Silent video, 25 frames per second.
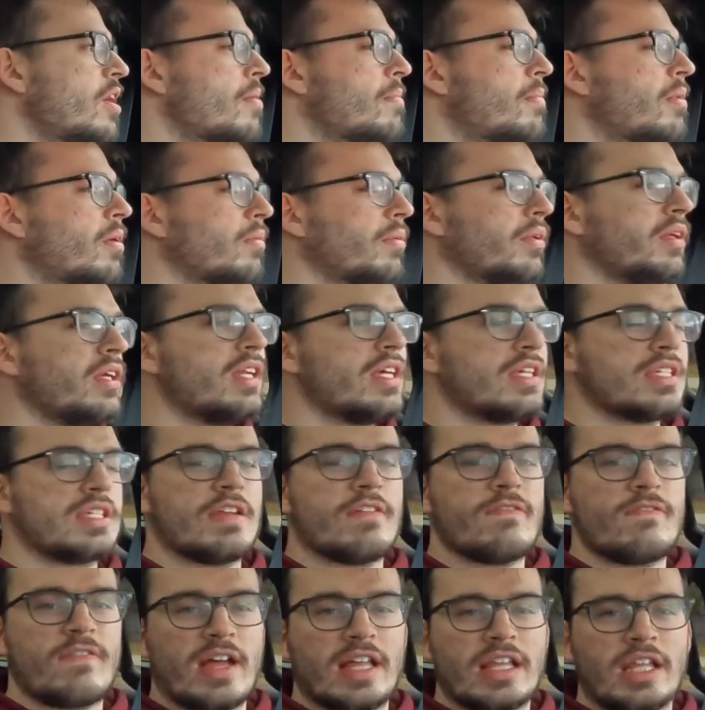but it really doesn't
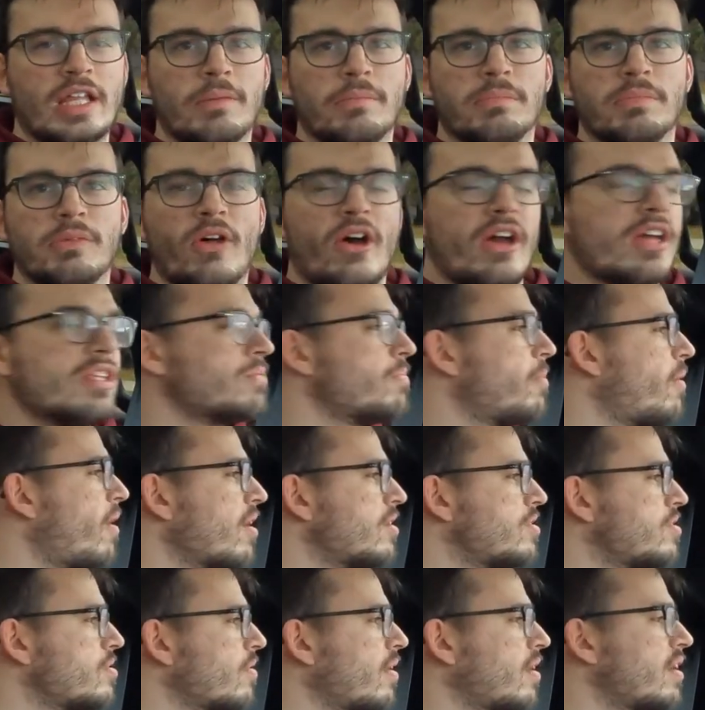affect like blind
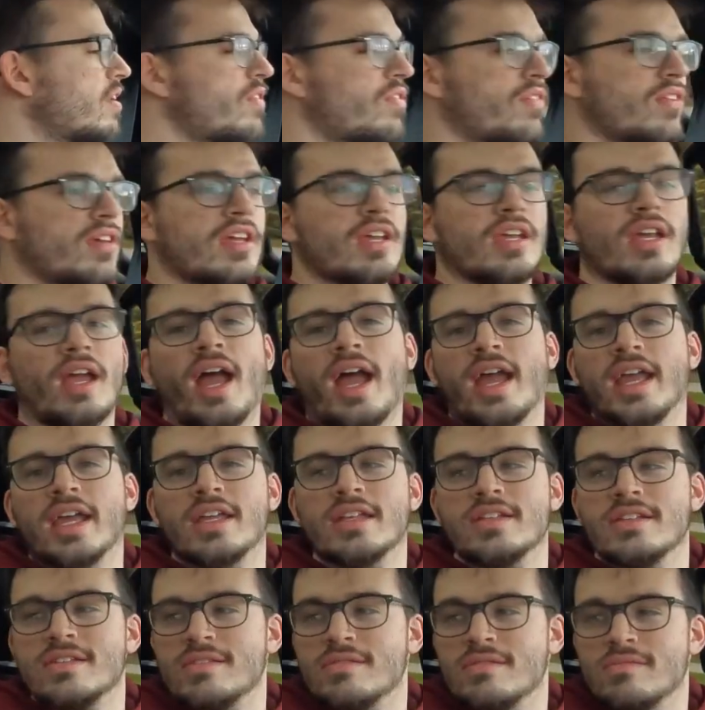spots or anything. I
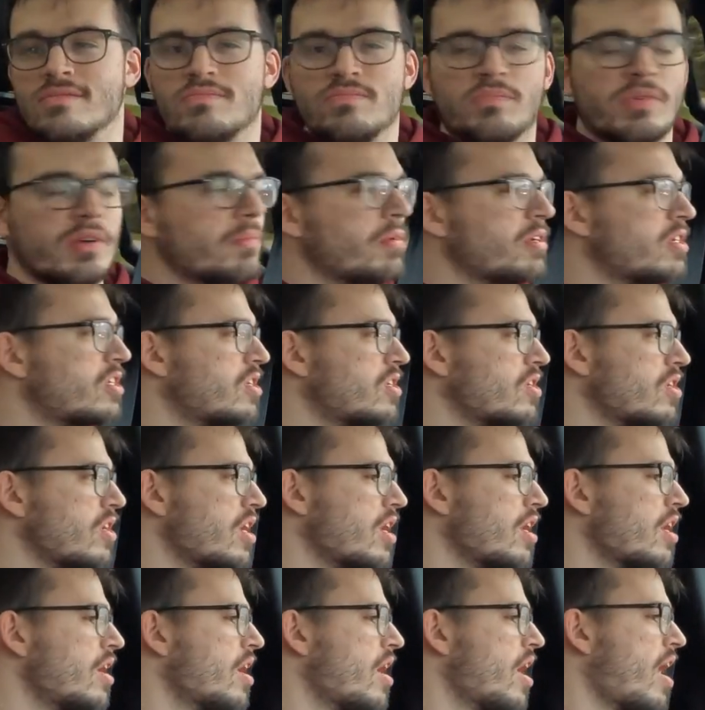can pretty much
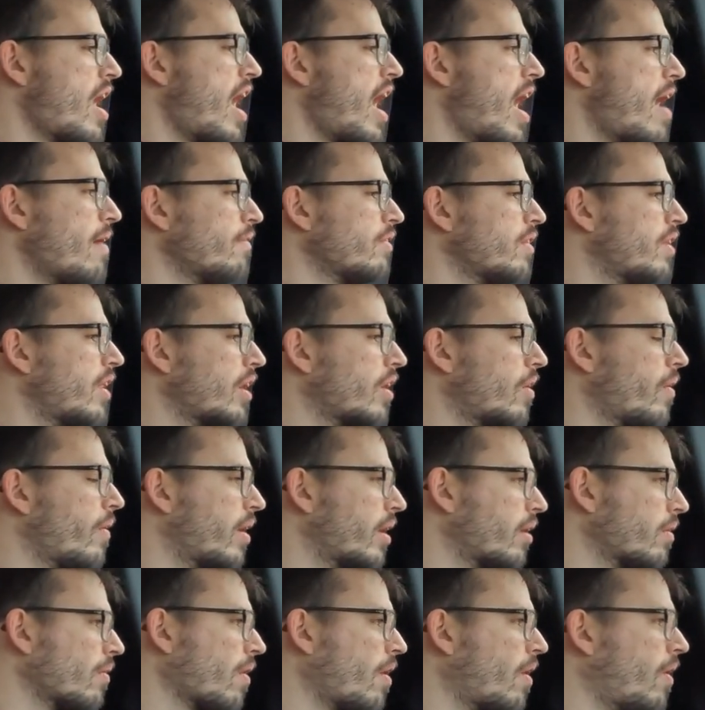see everything
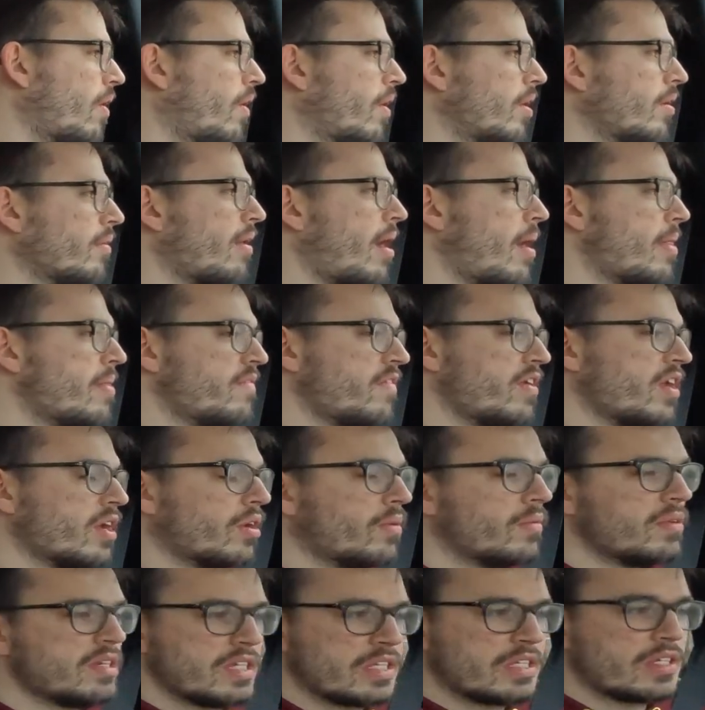going around the
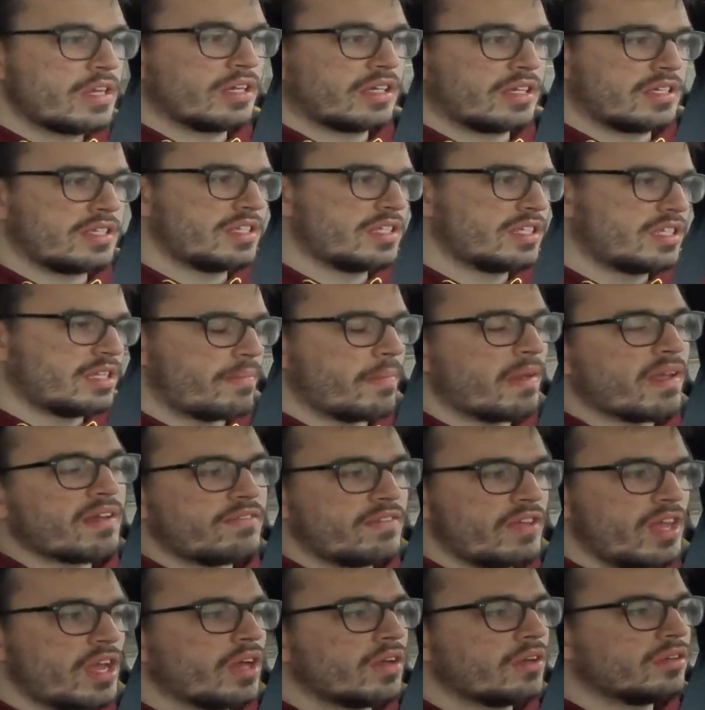vehicle, which is good because this is a big
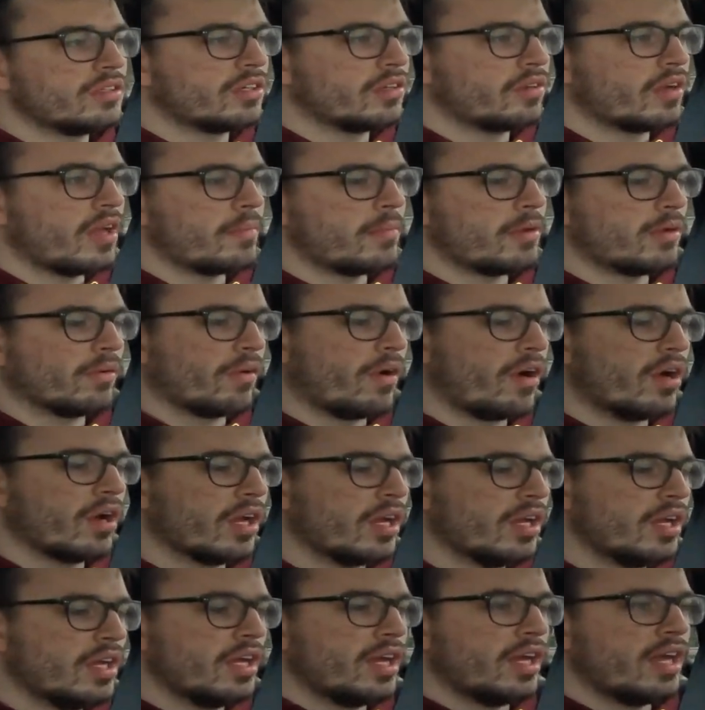vehicle. Don't get me wrong.
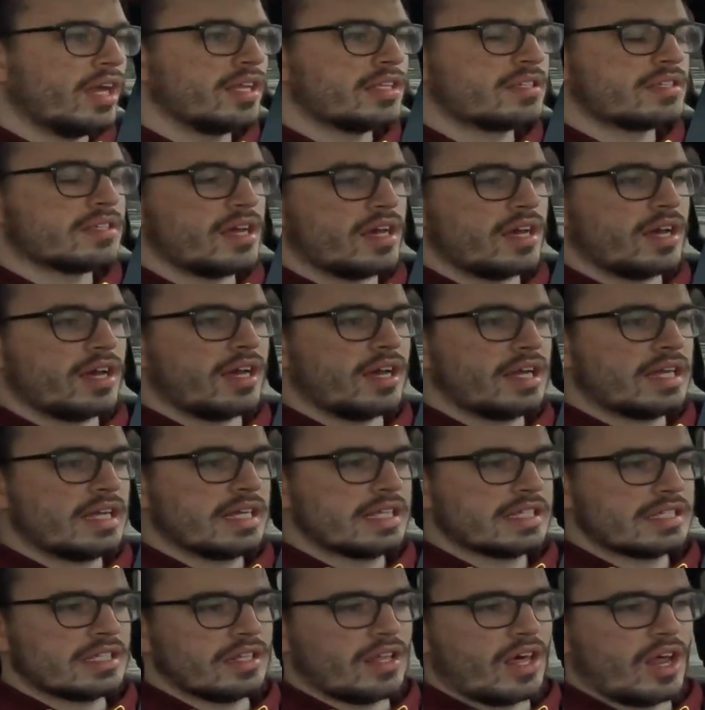It's a
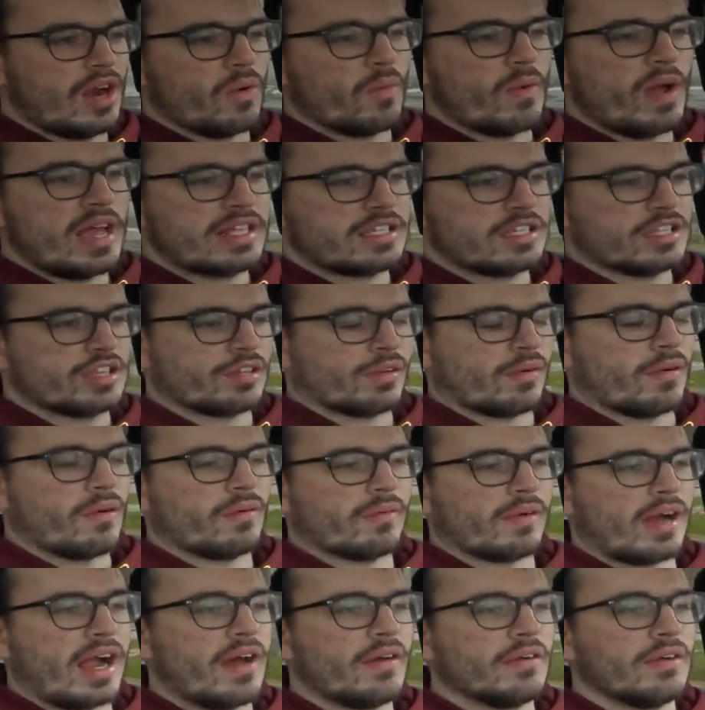lot of weight to throw
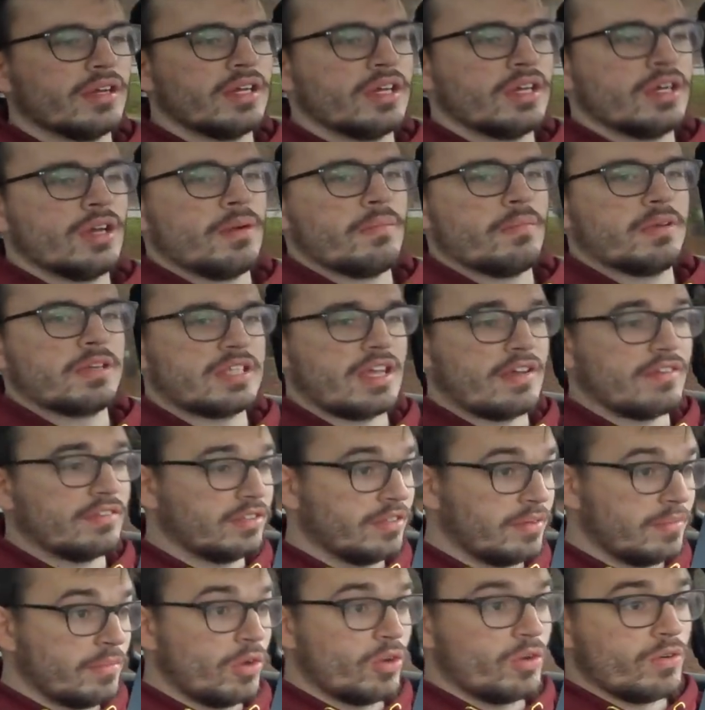around, but it
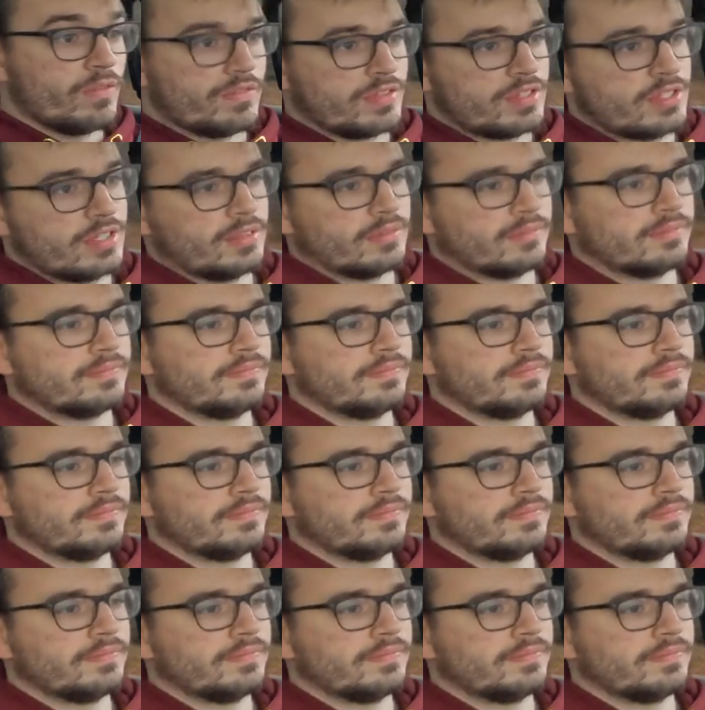definitely moves.